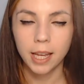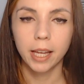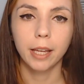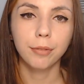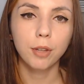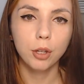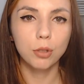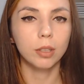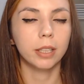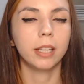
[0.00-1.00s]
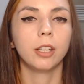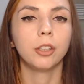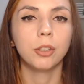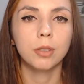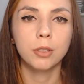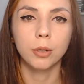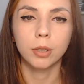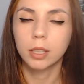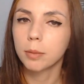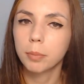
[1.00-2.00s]
If you usually use
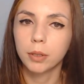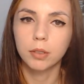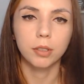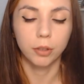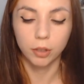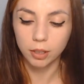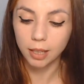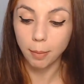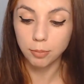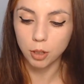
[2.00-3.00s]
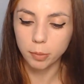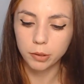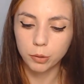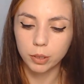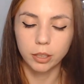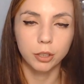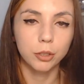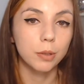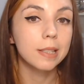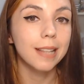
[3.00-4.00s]
your computer, your laptop in order
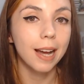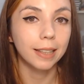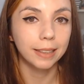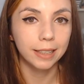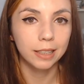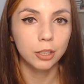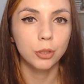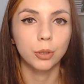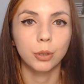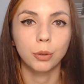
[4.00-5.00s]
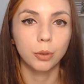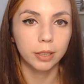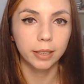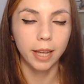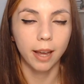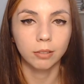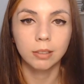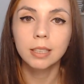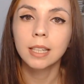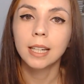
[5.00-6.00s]
to sign in to your account,